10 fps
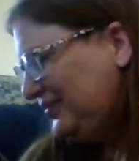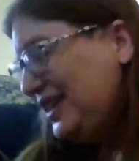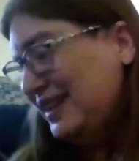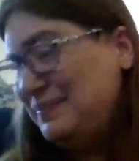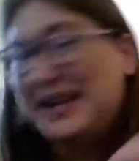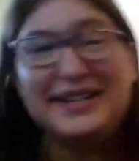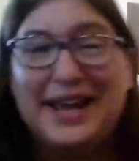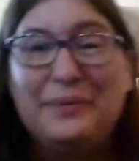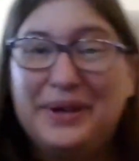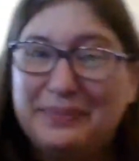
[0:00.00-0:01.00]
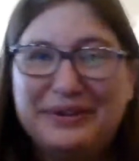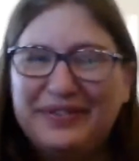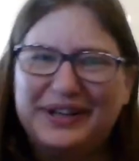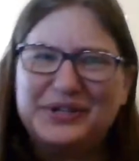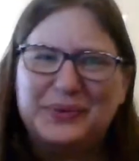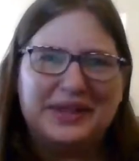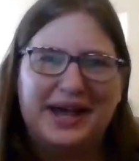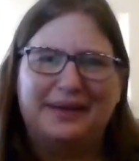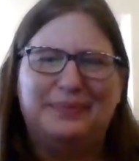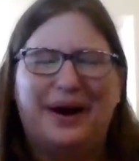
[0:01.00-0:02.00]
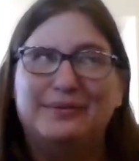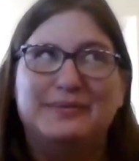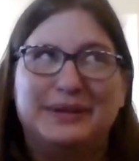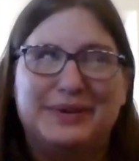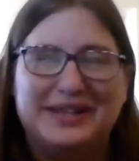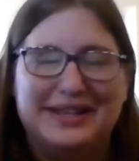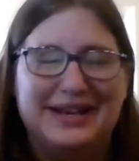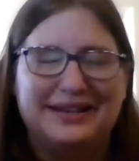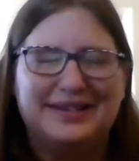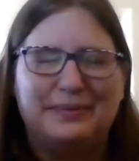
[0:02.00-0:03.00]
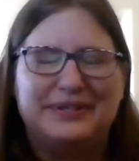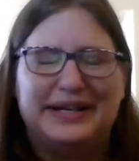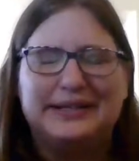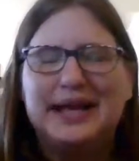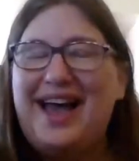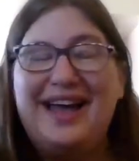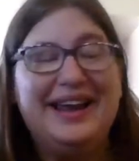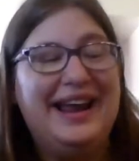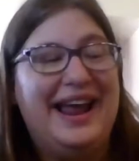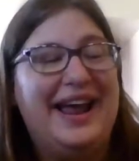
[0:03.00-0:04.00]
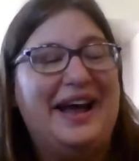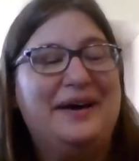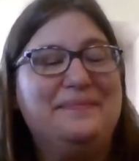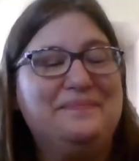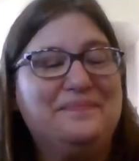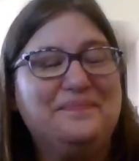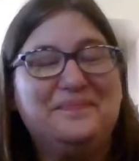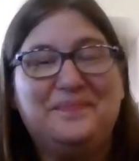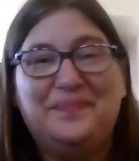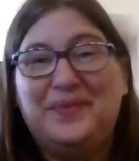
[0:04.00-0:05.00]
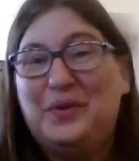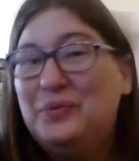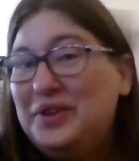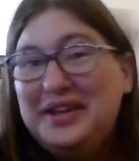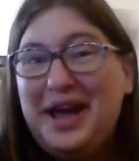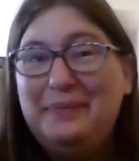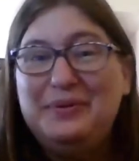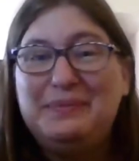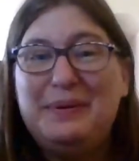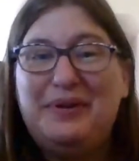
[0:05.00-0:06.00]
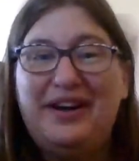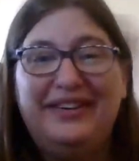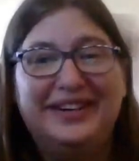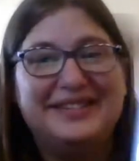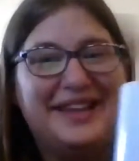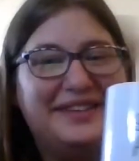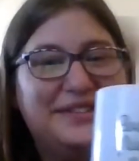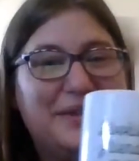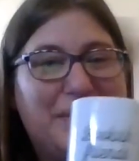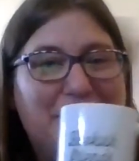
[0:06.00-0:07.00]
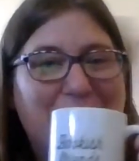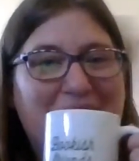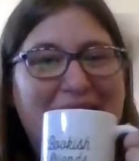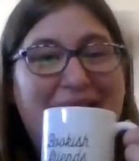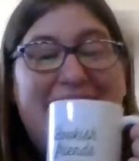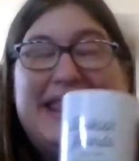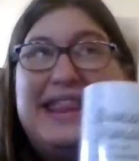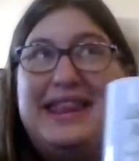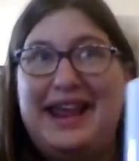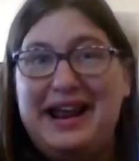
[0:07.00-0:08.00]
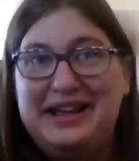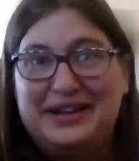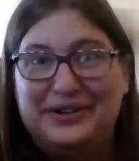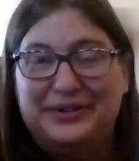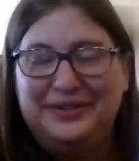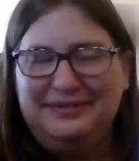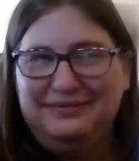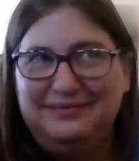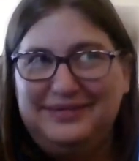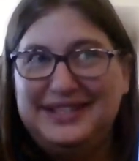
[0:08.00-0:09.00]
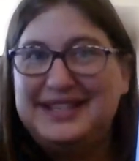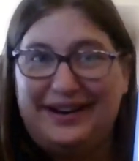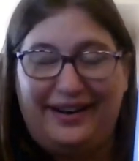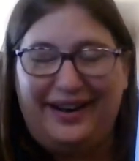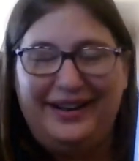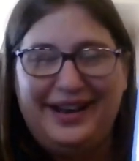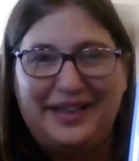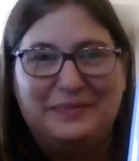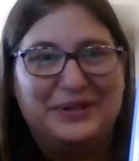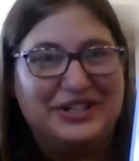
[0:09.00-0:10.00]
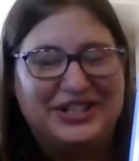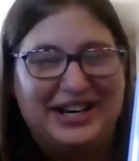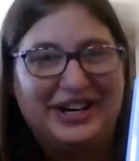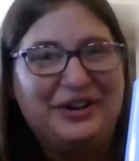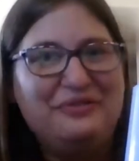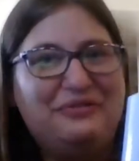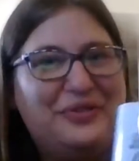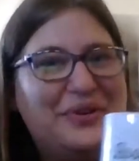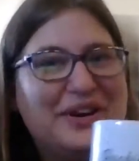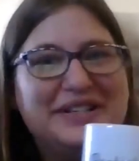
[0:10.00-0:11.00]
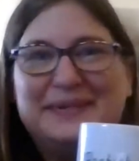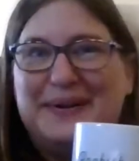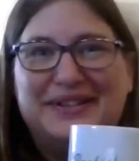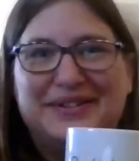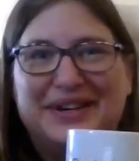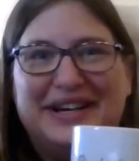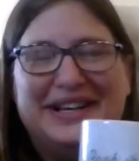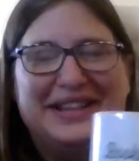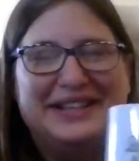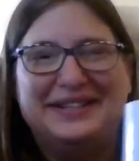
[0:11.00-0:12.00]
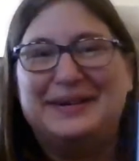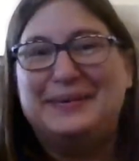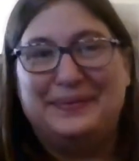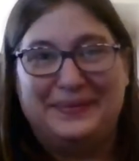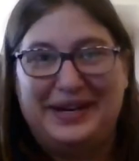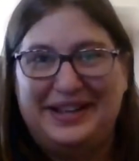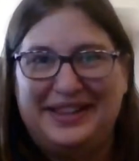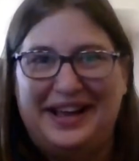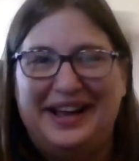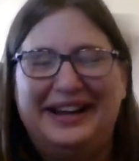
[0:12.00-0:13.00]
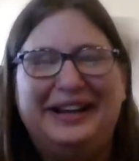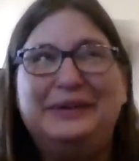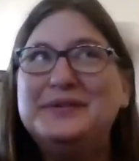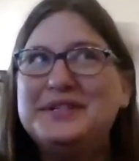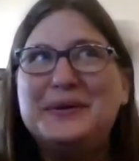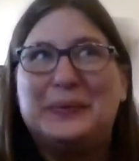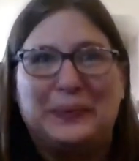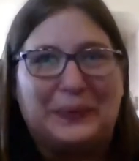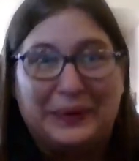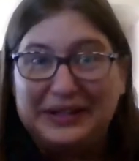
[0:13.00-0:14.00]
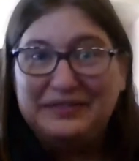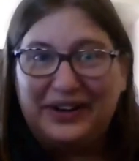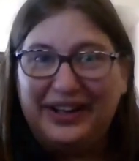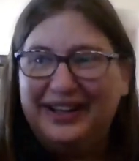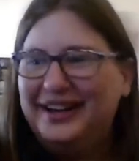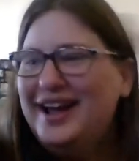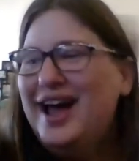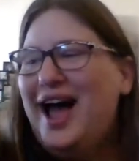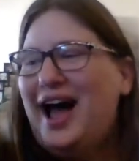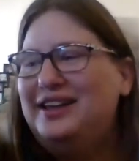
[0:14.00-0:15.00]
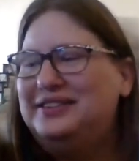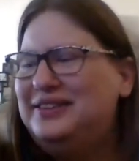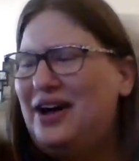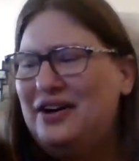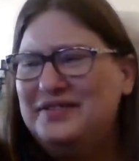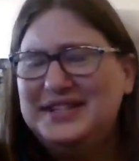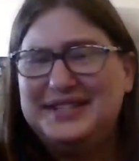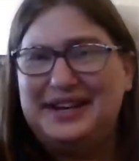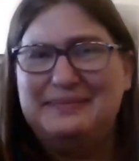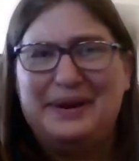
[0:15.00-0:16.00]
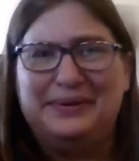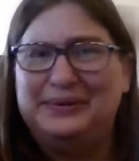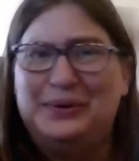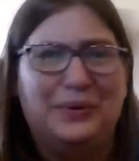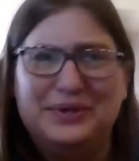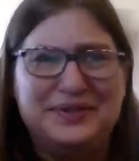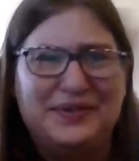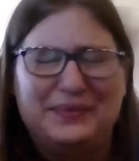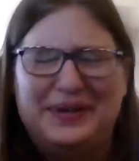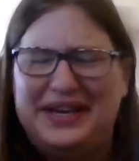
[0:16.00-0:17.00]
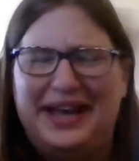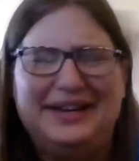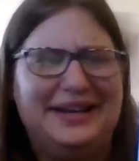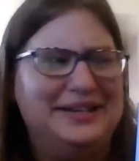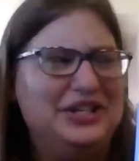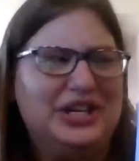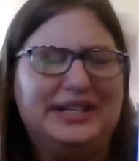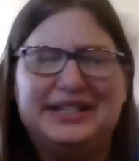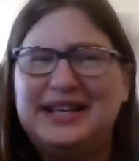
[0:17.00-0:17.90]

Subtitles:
Because I will be finished with that probably within the next couple days. I am really happy with my progress. So thank you, Sarah at the Bookish Knitter, for sponsoring this readathon. It was really fun. I loved setting my own goals for the weekend and just,